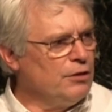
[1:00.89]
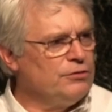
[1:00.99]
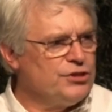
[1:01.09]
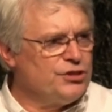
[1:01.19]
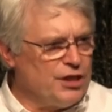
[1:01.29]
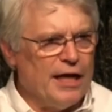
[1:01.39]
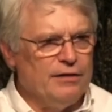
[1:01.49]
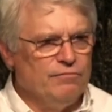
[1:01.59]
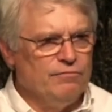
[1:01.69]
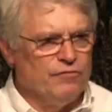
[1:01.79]

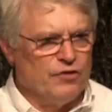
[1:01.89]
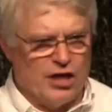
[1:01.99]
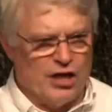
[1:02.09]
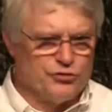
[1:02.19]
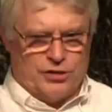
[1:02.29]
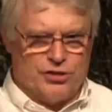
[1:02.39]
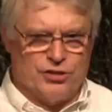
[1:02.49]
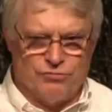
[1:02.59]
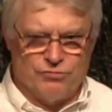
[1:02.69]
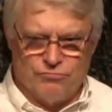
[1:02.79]
decide for the next 3
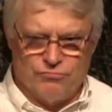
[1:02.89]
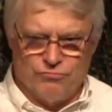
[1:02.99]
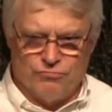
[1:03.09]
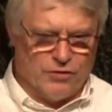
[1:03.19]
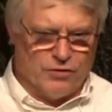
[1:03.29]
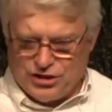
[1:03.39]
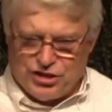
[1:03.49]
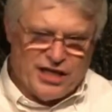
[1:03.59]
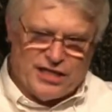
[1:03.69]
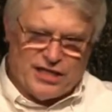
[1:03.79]
months, we're going to write a whole bunch of
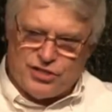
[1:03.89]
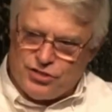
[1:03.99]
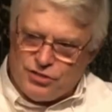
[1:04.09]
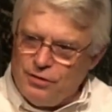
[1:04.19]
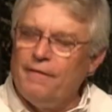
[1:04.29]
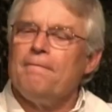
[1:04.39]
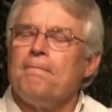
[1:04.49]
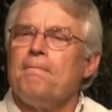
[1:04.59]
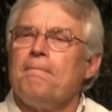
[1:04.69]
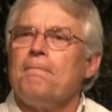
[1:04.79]
tests.
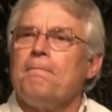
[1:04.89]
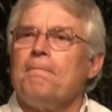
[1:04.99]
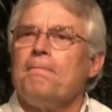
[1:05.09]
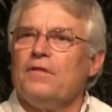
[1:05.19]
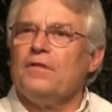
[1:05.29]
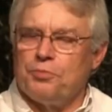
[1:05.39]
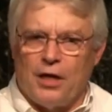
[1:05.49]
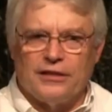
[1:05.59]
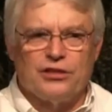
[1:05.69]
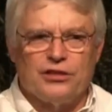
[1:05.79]
This
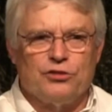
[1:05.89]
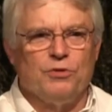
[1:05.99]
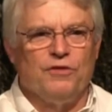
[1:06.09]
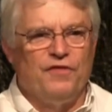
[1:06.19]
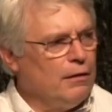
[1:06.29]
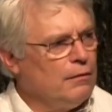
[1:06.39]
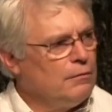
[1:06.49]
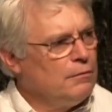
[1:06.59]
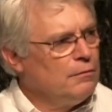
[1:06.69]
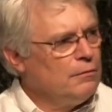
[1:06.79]
project will fail.
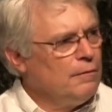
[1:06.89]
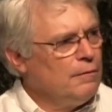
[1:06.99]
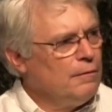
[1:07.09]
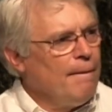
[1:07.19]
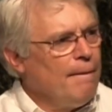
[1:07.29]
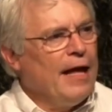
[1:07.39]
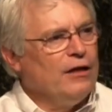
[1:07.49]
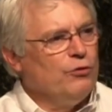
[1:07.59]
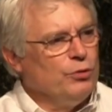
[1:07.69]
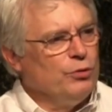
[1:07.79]
And
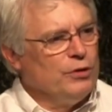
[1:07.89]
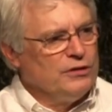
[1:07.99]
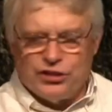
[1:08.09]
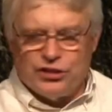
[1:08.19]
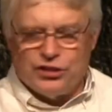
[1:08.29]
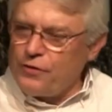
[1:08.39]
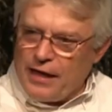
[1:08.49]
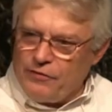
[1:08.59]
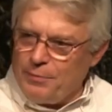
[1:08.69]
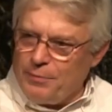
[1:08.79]
it will discredit
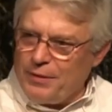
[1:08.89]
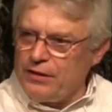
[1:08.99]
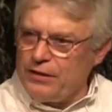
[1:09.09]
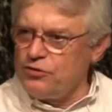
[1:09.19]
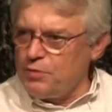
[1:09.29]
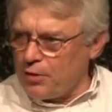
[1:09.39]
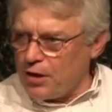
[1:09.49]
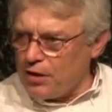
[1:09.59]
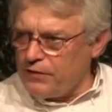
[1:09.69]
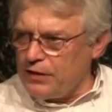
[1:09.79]
everybody who's been a
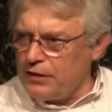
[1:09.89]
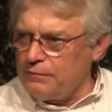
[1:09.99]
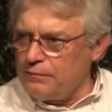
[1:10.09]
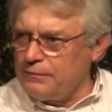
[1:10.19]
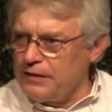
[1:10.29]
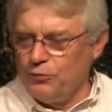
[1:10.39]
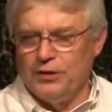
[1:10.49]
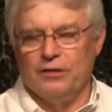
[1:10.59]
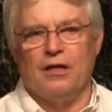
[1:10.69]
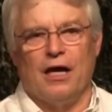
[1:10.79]
part of it. It
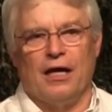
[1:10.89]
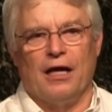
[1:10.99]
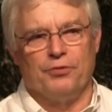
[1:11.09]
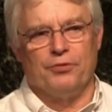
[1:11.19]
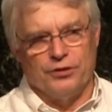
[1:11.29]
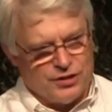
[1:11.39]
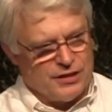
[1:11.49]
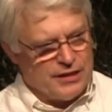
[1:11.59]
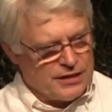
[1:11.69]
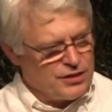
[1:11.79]
will not produce the
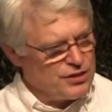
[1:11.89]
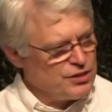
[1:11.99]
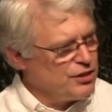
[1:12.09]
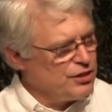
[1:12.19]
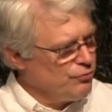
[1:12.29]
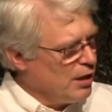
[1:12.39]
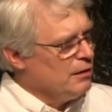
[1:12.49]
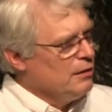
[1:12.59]
tests that you want.